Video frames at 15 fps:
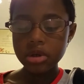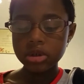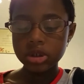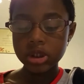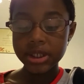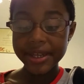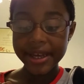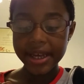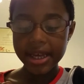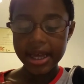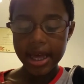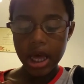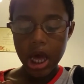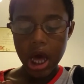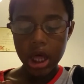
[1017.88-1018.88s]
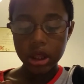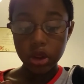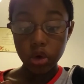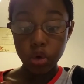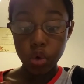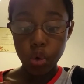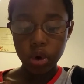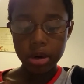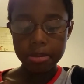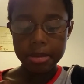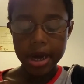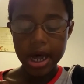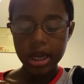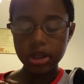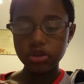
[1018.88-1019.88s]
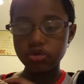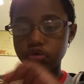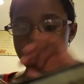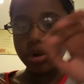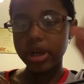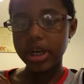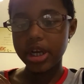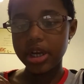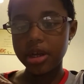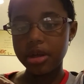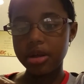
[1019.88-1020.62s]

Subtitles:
staying at the Golden Palace for the